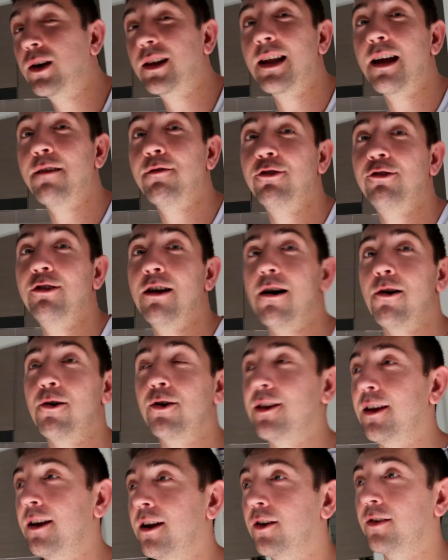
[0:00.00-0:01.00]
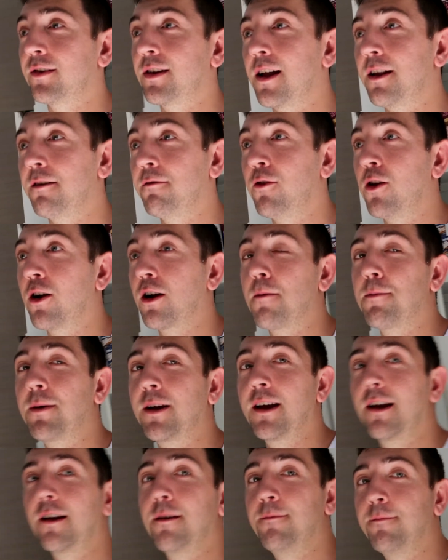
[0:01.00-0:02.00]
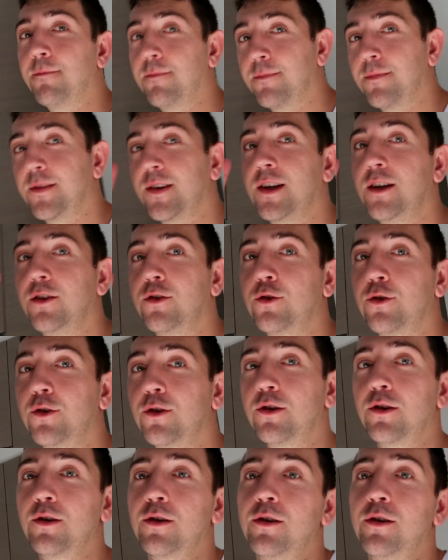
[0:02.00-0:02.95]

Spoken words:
Quickly have a shower, then I'll start the vlog up again. See you soon.